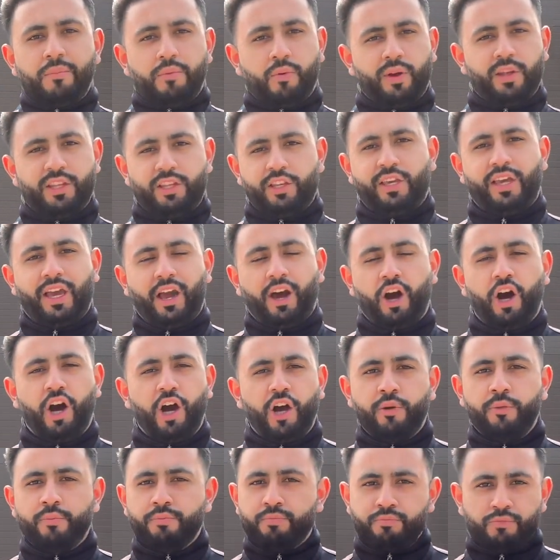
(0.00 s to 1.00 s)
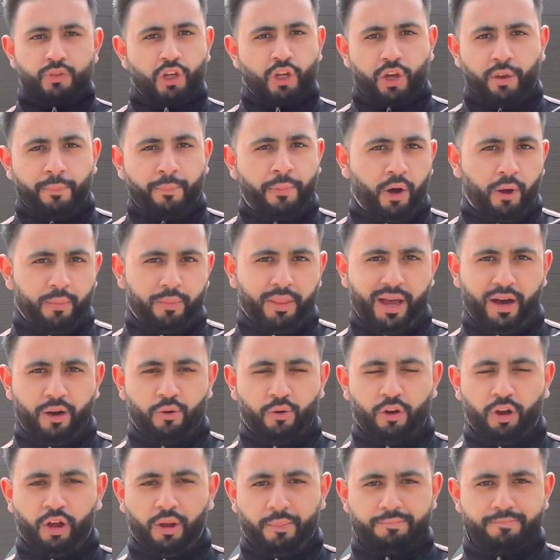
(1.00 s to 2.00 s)
When you get home, you can pop that
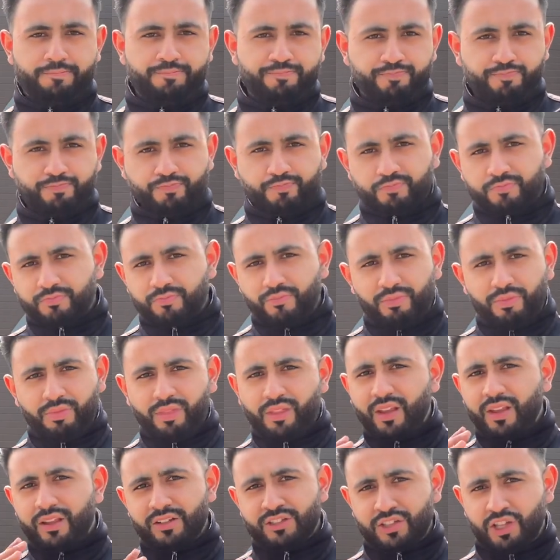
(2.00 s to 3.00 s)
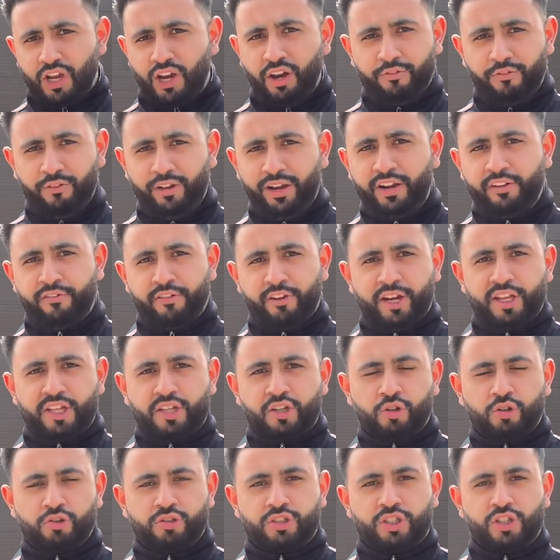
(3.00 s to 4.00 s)
all on. So a really
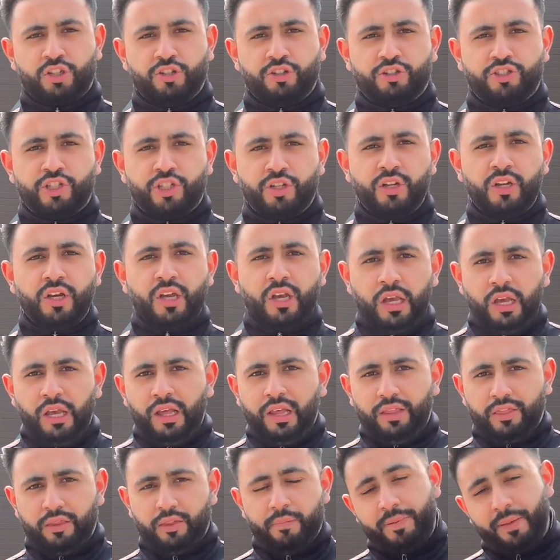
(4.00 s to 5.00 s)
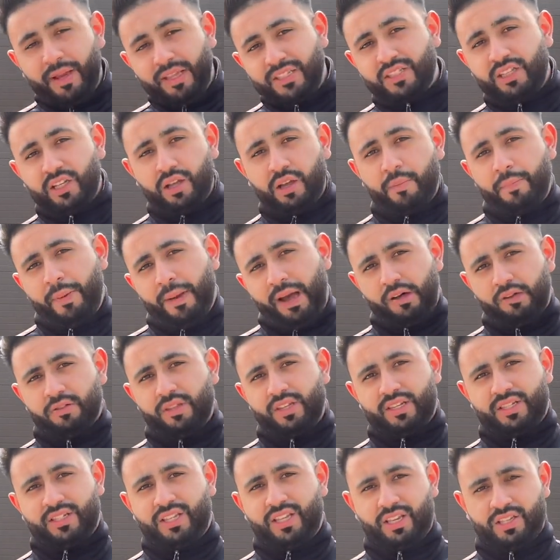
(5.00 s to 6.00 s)
cool solution. The best thing about
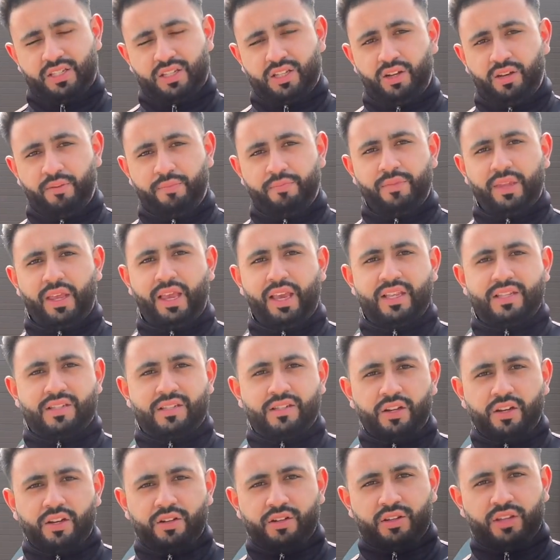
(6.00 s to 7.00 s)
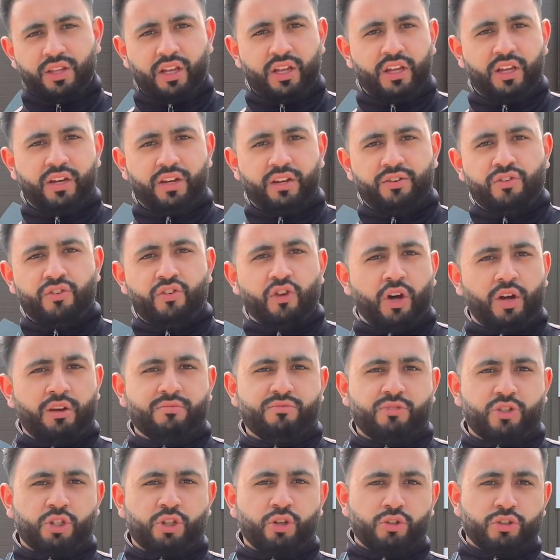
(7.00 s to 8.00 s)
this system is the
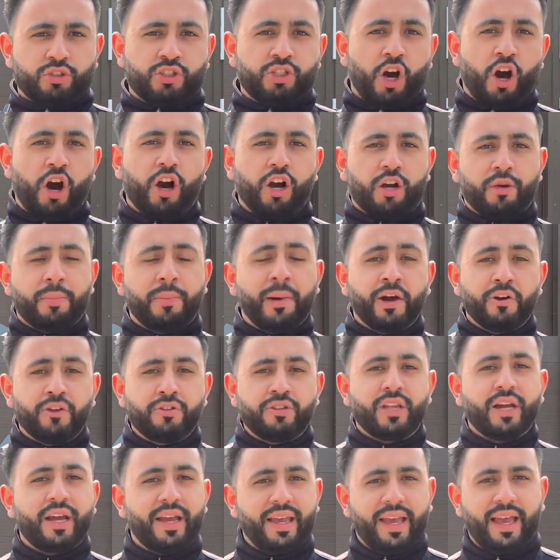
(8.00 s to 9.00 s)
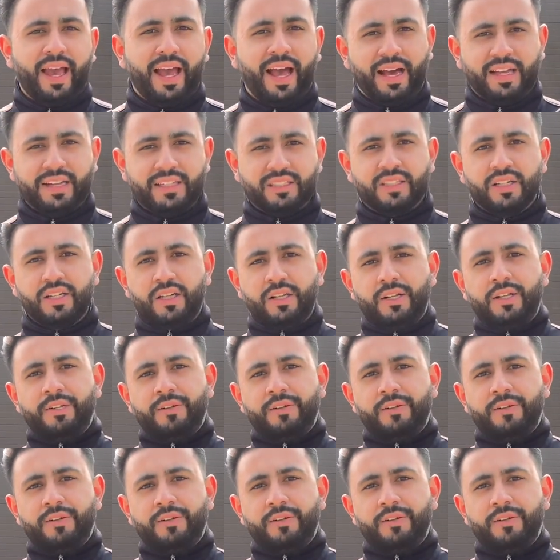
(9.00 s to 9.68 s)
sort of dark mode that it has.